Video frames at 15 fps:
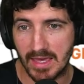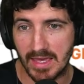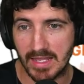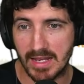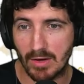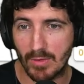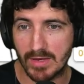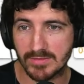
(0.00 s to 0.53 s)
And
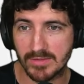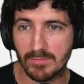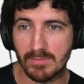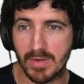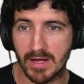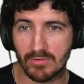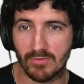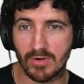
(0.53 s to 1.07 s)
now we have some
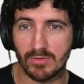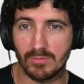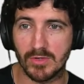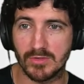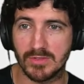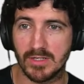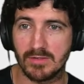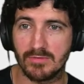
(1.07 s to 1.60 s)
background
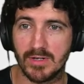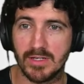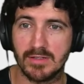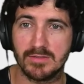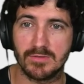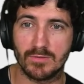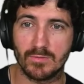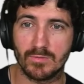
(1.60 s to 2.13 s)
music,
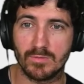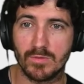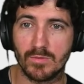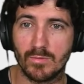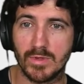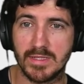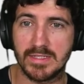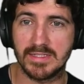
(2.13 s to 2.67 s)
right? So
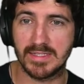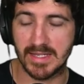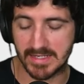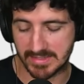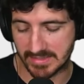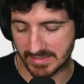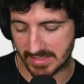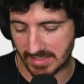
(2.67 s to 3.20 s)
what this
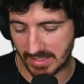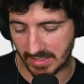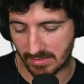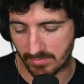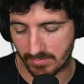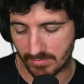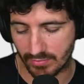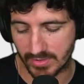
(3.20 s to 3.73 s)
does is that I
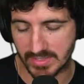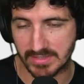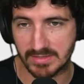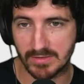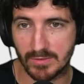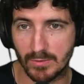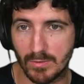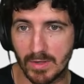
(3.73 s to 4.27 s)
can press
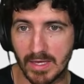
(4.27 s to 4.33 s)
2